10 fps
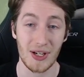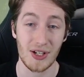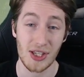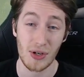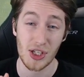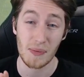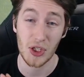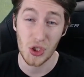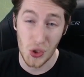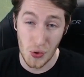because there are some
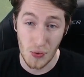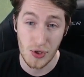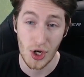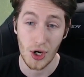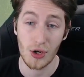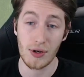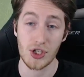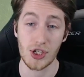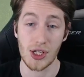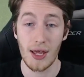huge
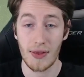creatures